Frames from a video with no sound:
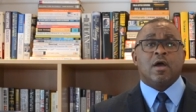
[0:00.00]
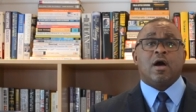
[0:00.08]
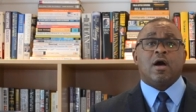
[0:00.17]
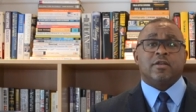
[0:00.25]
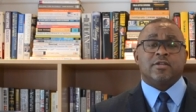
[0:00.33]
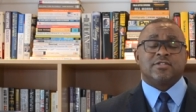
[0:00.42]

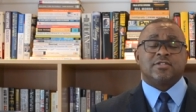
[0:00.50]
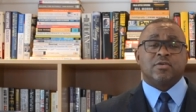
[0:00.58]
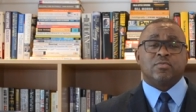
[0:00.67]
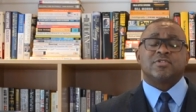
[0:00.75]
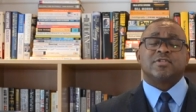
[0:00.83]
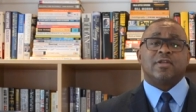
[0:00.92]
Honesty
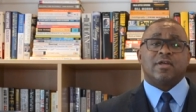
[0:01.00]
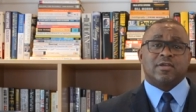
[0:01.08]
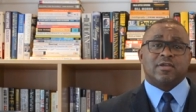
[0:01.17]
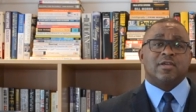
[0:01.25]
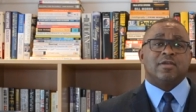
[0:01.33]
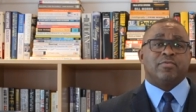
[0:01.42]
was another
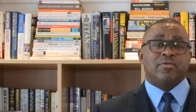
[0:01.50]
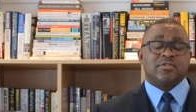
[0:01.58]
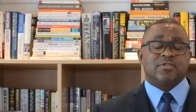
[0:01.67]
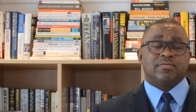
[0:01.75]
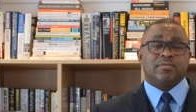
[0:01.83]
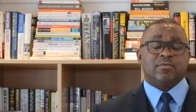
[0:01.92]
key
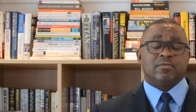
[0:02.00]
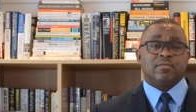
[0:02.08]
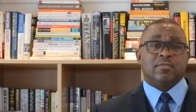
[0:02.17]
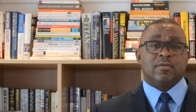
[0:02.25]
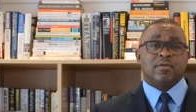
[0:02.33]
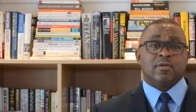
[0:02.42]
principle,
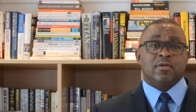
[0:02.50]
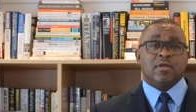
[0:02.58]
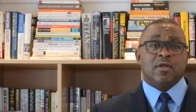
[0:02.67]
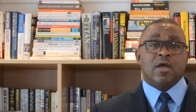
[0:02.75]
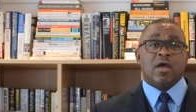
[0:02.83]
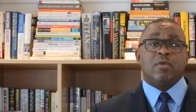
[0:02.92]

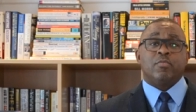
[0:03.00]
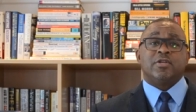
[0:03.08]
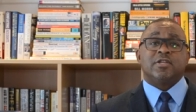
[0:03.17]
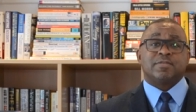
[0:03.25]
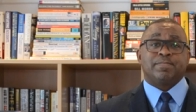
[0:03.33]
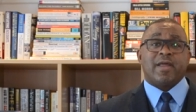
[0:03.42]
and we
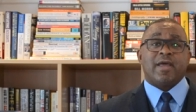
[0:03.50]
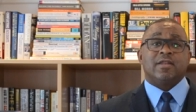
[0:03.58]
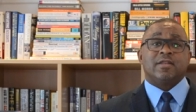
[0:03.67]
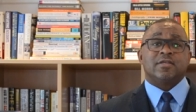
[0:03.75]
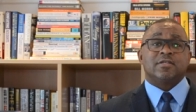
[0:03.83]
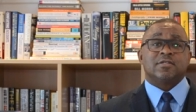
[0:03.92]
display
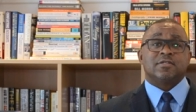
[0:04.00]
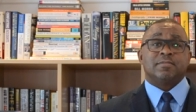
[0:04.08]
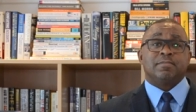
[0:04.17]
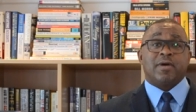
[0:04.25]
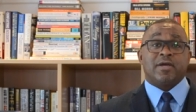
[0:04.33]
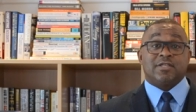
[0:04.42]
this
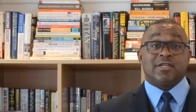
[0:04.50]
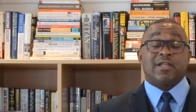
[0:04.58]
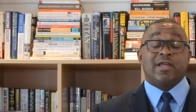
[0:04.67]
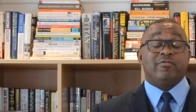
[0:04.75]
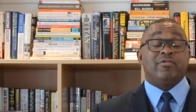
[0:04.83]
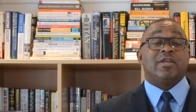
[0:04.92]
by
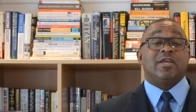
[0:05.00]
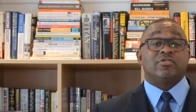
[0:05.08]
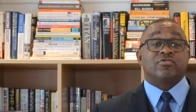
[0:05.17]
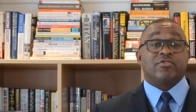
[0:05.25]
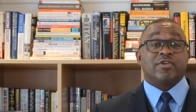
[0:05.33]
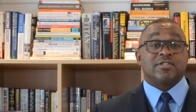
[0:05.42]
declaring
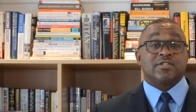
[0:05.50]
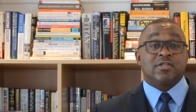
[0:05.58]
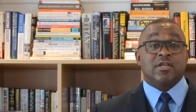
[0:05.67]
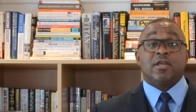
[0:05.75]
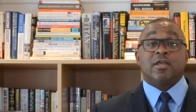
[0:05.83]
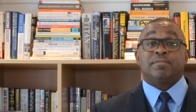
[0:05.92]
interest
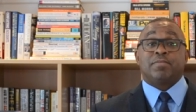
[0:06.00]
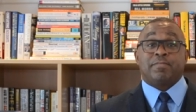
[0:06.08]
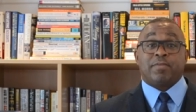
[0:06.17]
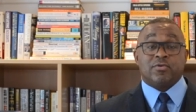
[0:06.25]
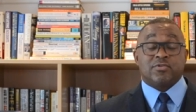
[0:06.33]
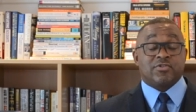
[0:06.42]
in
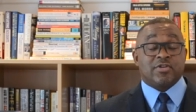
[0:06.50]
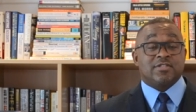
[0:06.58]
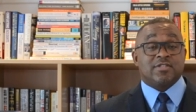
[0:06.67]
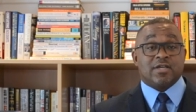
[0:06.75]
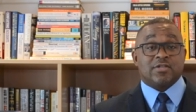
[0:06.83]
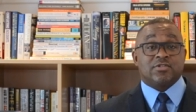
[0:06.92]
proposed
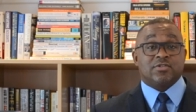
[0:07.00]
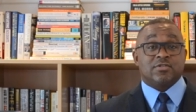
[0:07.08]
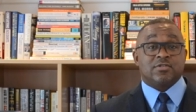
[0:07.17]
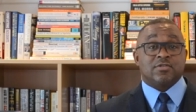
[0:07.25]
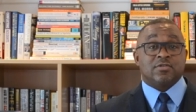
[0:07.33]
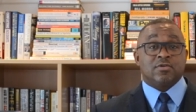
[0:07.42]

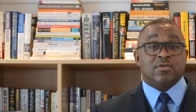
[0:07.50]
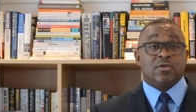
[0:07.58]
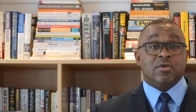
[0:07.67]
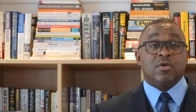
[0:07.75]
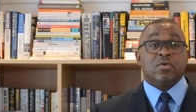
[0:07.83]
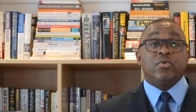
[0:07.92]
transactions.
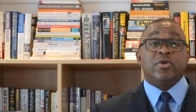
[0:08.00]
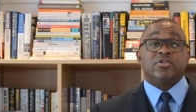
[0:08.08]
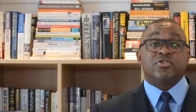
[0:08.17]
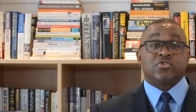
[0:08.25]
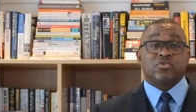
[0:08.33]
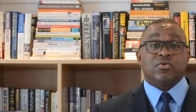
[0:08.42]
We
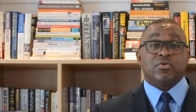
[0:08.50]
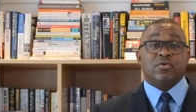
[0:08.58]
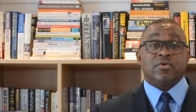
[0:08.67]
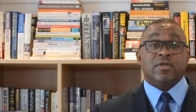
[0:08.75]
ensure